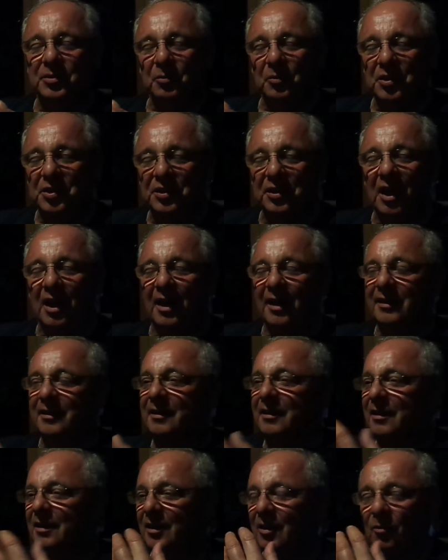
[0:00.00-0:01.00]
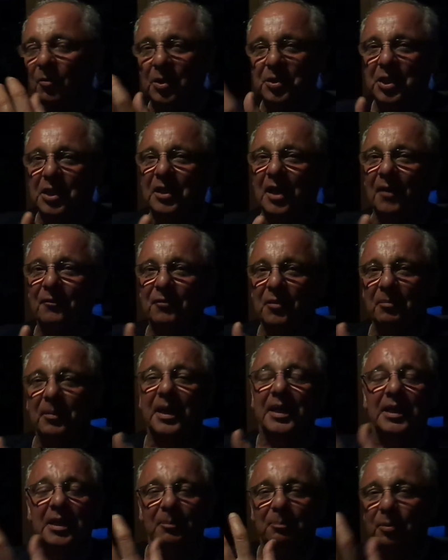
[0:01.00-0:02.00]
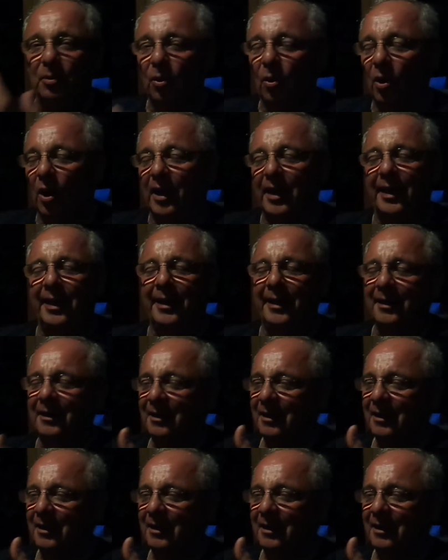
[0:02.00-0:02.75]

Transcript: was done was enough for me. The applauding,